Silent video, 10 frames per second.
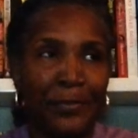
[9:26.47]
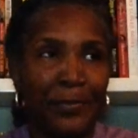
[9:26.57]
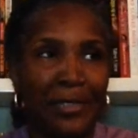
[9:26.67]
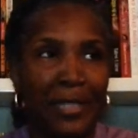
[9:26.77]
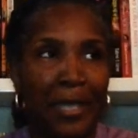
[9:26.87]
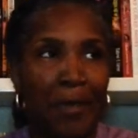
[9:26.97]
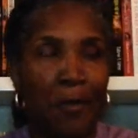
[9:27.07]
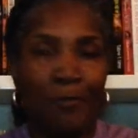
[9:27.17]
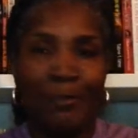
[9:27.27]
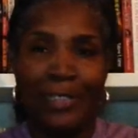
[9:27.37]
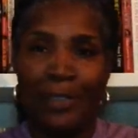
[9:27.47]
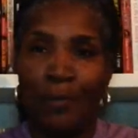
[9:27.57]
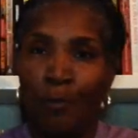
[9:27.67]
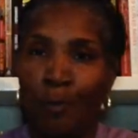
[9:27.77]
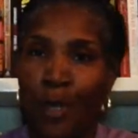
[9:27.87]
Bilal O'Day. The
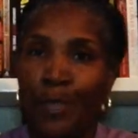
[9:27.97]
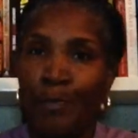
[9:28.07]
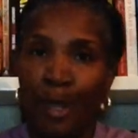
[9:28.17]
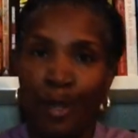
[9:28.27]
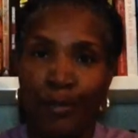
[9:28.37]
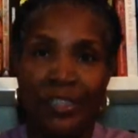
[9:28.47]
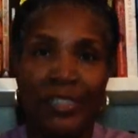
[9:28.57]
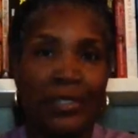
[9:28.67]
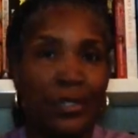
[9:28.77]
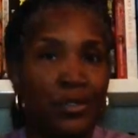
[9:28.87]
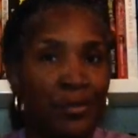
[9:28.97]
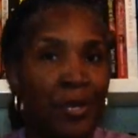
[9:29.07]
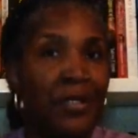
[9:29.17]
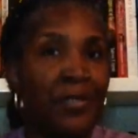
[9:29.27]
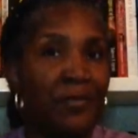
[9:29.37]
one person that
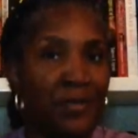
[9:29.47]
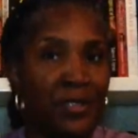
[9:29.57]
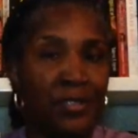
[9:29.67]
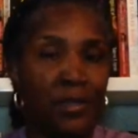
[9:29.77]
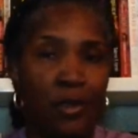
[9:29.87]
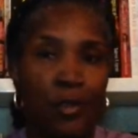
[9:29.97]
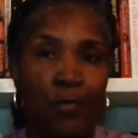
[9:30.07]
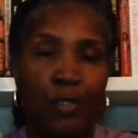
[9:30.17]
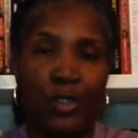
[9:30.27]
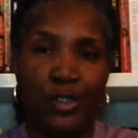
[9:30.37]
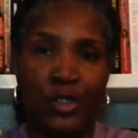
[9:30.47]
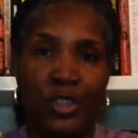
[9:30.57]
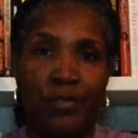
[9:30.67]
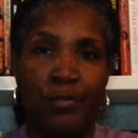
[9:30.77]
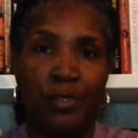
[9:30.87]
tried to visit her when
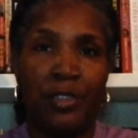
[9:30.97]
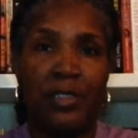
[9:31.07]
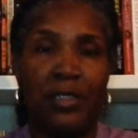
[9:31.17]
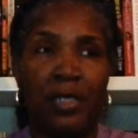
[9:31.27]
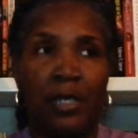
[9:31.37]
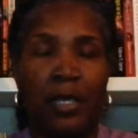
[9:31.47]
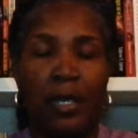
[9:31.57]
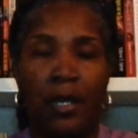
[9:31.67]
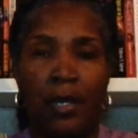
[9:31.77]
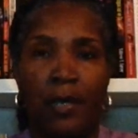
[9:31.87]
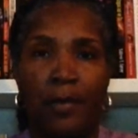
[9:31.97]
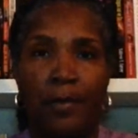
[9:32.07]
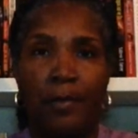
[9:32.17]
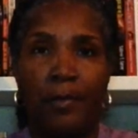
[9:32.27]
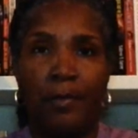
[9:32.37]
she was
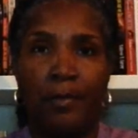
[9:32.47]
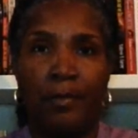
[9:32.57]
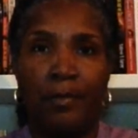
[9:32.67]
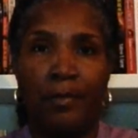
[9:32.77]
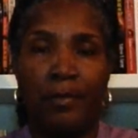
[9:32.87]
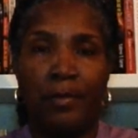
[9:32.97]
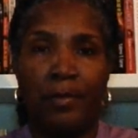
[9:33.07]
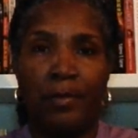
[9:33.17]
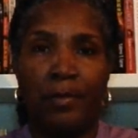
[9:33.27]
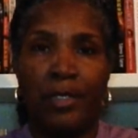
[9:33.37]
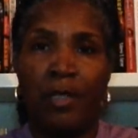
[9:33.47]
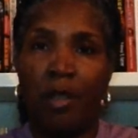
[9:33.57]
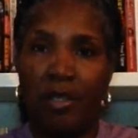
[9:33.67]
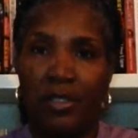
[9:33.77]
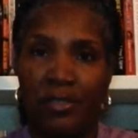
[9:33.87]
um,
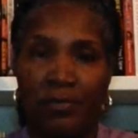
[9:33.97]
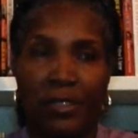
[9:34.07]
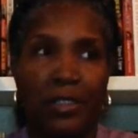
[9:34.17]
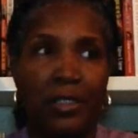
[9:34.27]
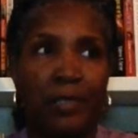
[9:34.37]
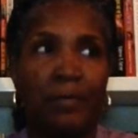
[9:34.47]
incarcerated.